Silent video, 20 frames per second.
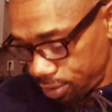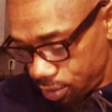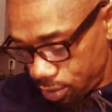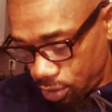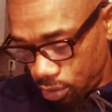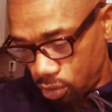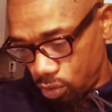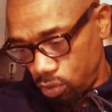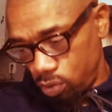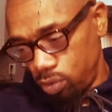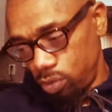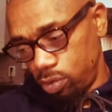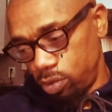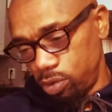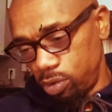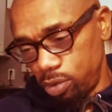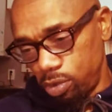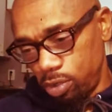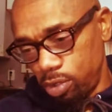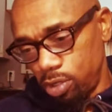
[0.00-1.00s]
So
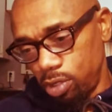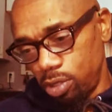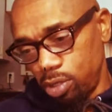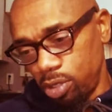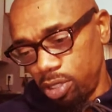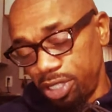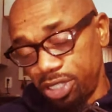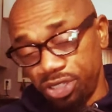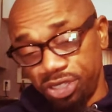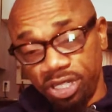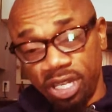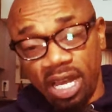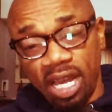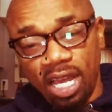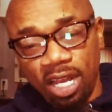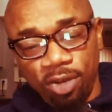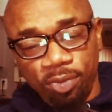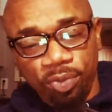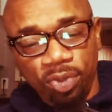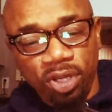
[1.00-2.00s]
it's
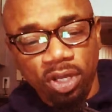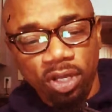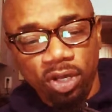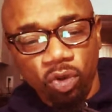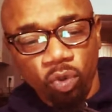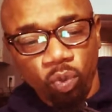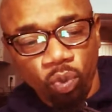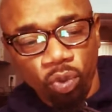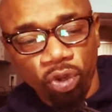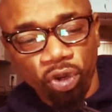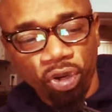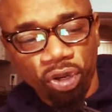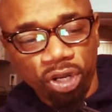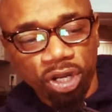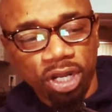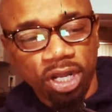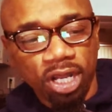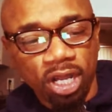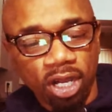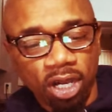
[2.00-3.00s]
got to be the
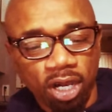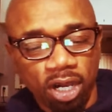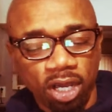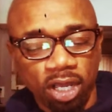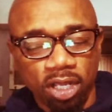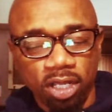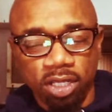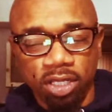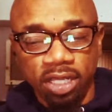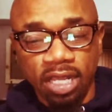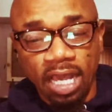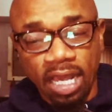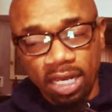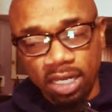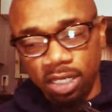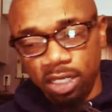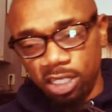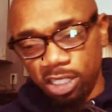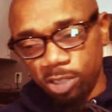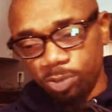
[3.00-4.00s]
word of God
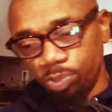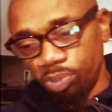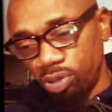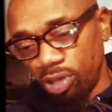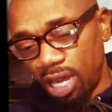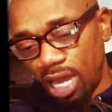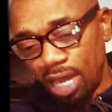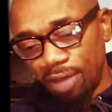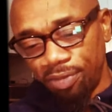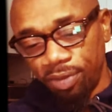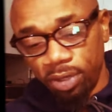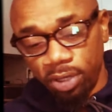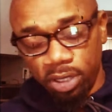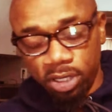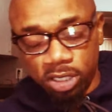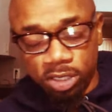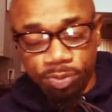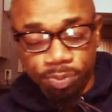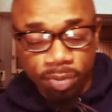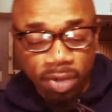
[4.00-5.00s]
that this prophet
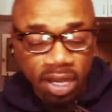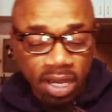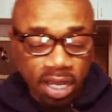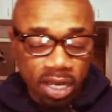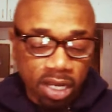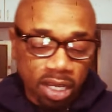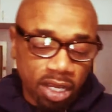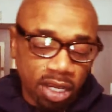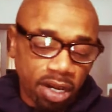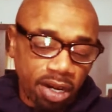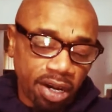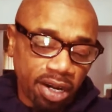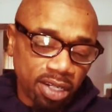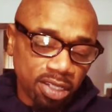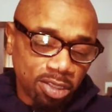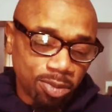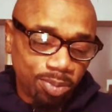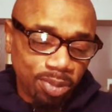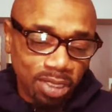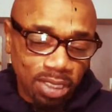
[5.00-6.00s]
or this man of God
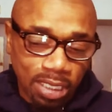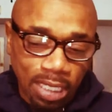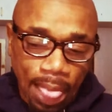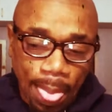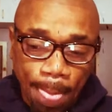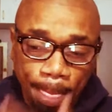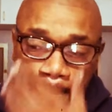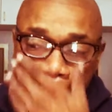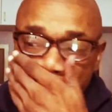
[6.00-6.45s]
is speaking.